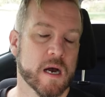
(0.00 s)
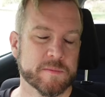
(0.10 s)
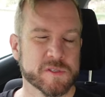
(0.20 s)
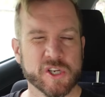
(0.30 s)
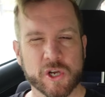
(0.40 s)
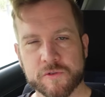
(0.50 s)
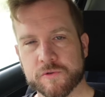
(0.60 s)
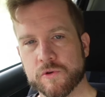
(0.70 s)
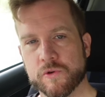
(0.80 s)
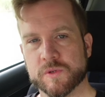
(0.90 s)
I'm just going to go
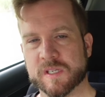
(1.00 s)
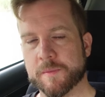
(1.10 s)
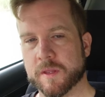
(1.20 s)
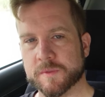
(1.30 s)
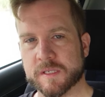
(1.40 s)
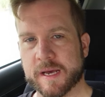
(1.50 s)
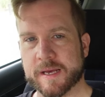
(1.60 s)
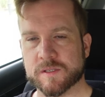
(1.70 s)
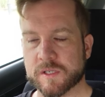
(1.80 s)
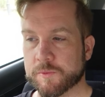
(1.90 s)
through some of them
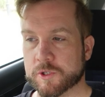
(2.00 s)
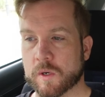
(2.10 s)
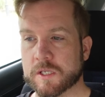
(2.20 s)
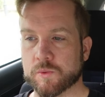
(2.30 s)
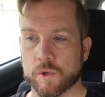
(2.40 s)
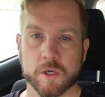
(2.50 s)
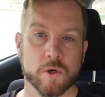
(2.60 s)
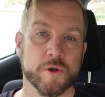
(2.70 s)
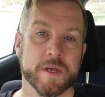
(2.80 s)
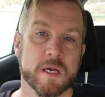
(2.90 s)
today and see which ones were
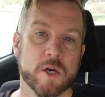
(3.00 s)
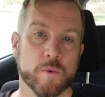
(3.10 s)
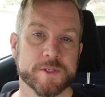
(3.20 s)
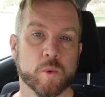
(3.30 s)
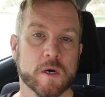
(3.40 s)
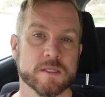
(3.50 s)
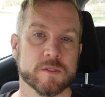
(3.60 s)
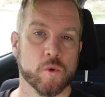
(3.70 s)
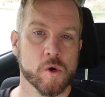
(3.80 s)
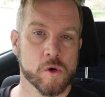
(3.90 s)
good, which
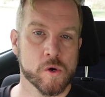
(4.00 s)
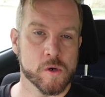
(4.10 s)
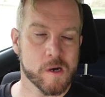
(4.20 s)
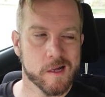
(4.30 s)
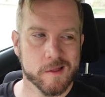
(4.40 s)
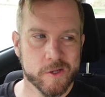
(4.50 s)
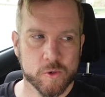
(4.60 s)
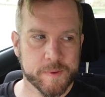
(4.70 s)
ones were a little